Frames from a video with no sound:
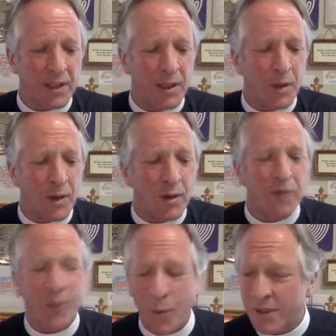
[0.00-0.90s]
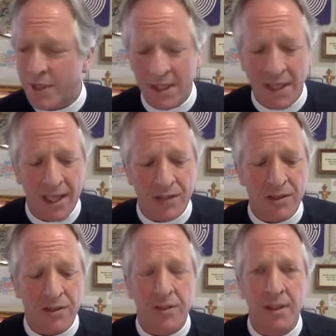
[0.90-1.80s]
214
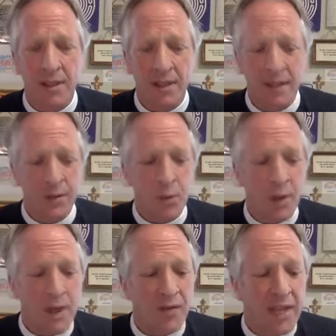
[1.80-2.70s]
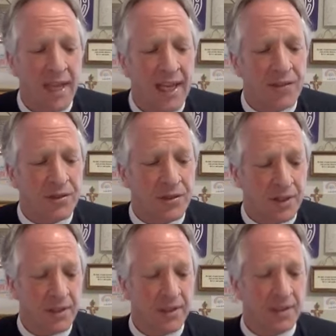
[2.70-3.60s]
cases, 12 deaths.
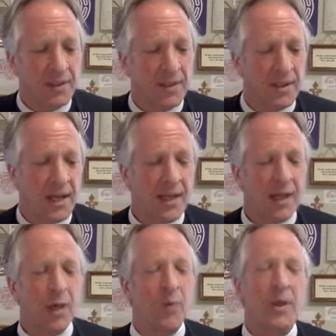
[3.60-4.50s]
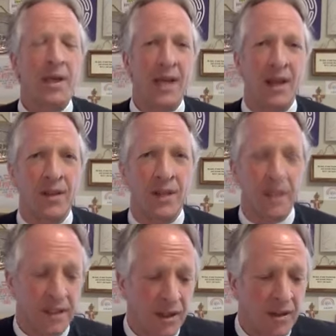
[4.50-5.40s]
I know in
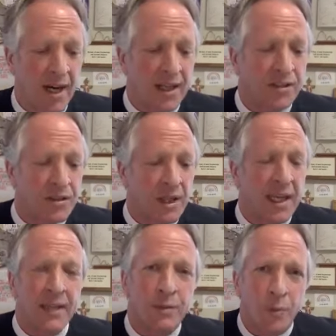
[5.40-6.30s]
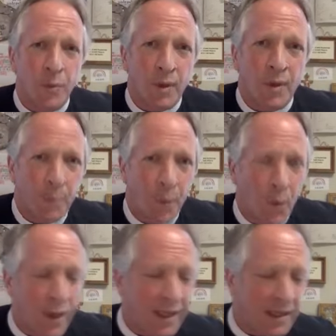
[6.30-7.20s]
the United States,
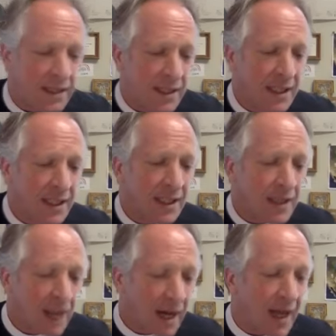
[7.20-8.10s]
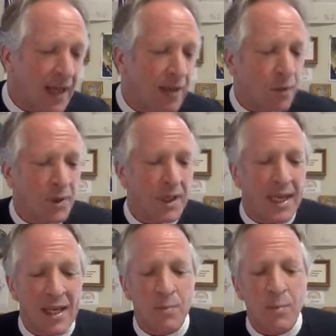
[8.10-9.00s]

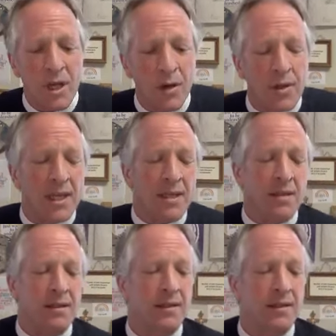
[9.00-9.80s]
1.938 million